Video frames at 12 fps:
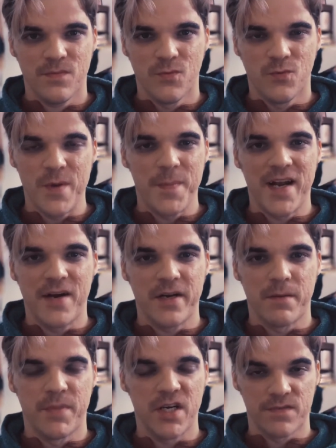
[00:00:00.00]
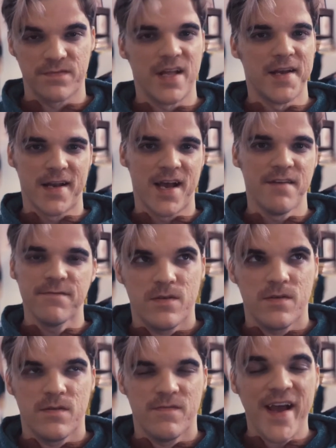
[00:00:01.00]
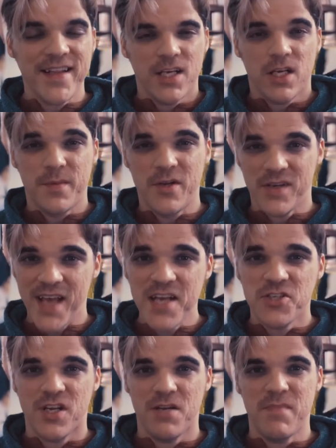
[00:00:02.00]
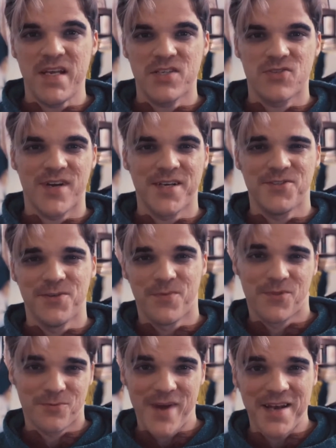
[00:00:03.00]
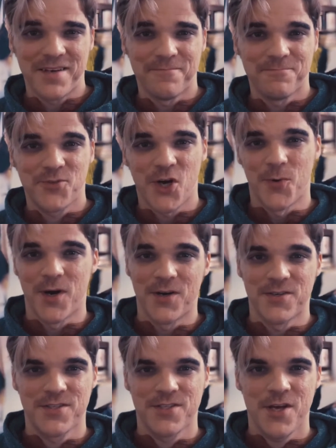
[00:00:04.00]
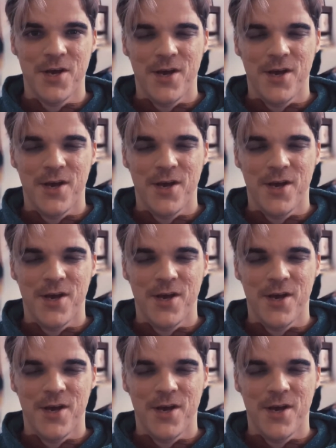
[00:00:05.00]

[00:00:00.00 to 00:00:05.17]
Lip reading: whipping out your butterfly knife. Violent communication means trying to threaten, coerce,